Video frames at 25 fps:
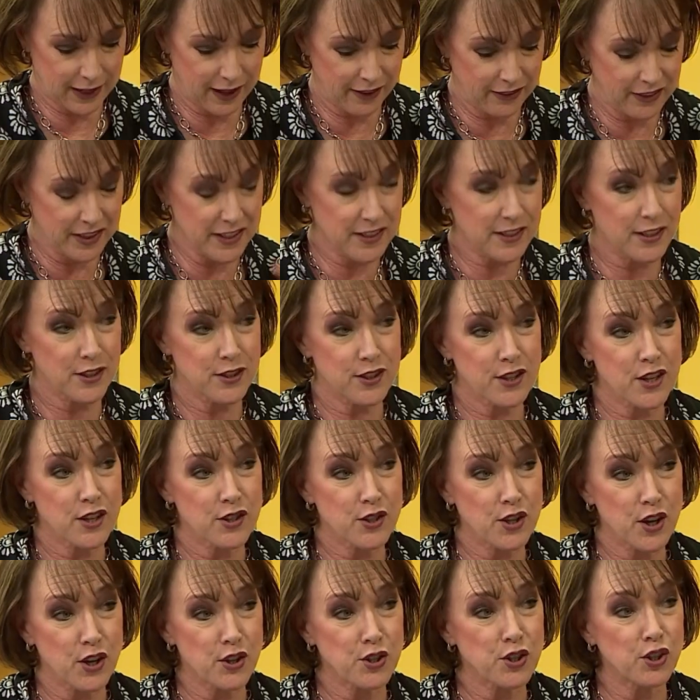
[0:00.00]
Now, this is the
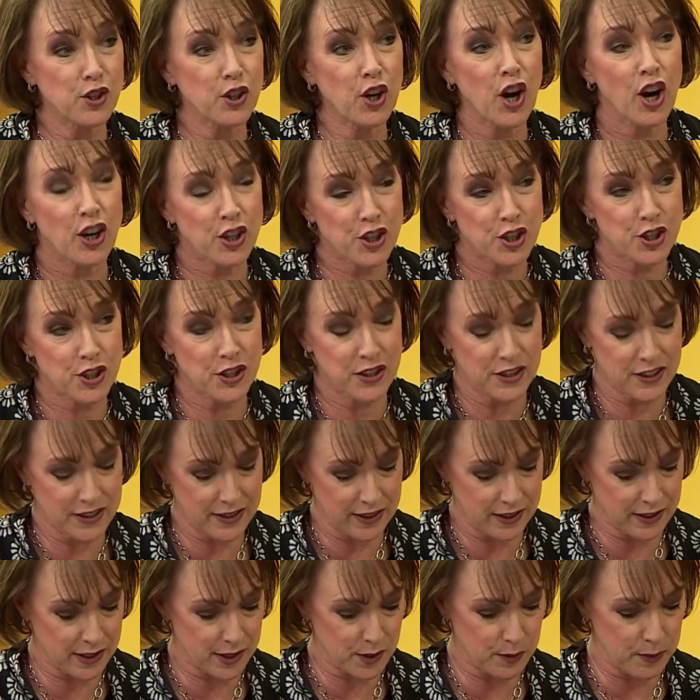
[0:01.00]
social conscience
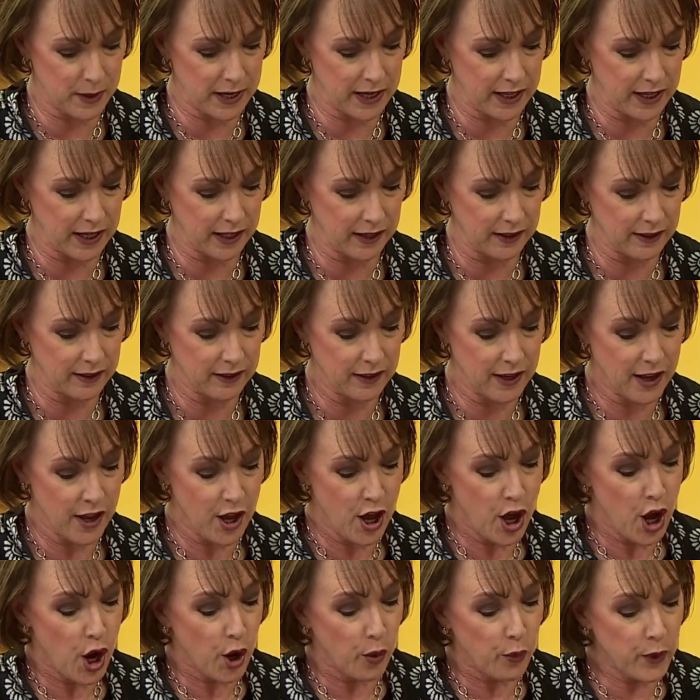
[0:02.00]
that's speaking.
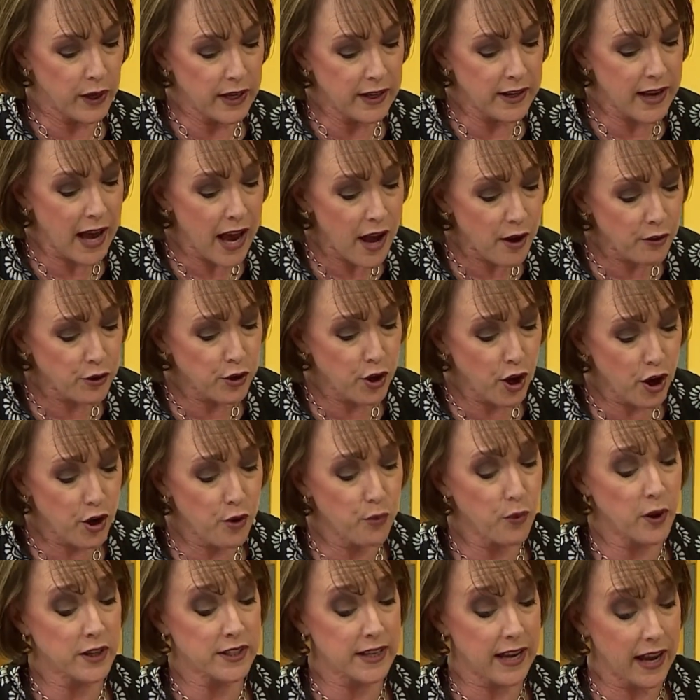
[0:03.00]
We now know
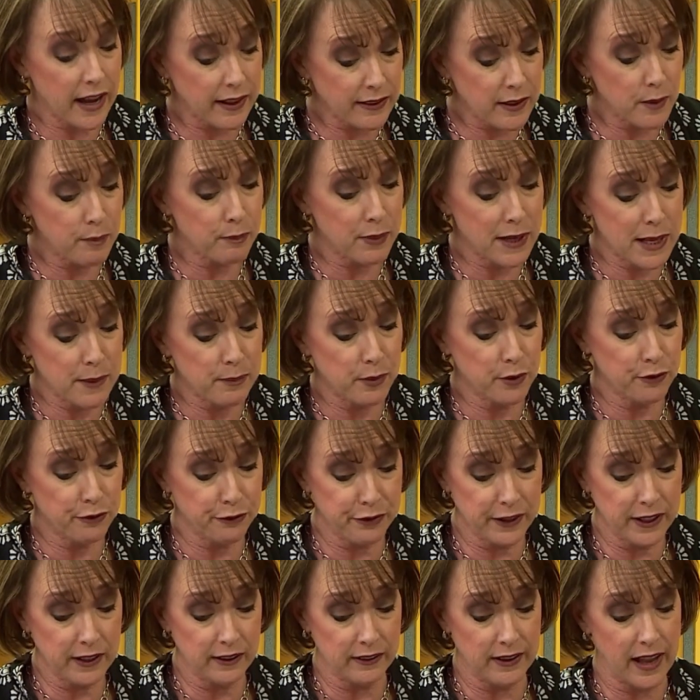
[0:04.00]
what other people
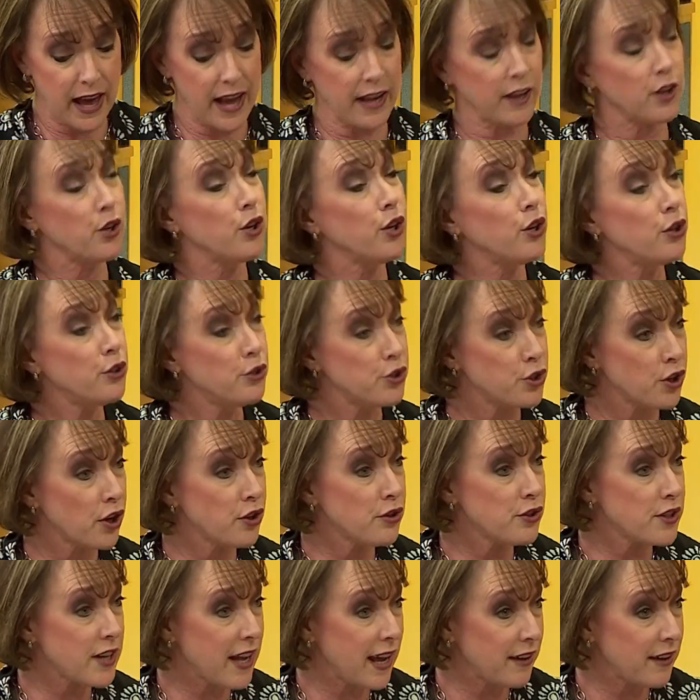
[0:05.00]
feel like who don't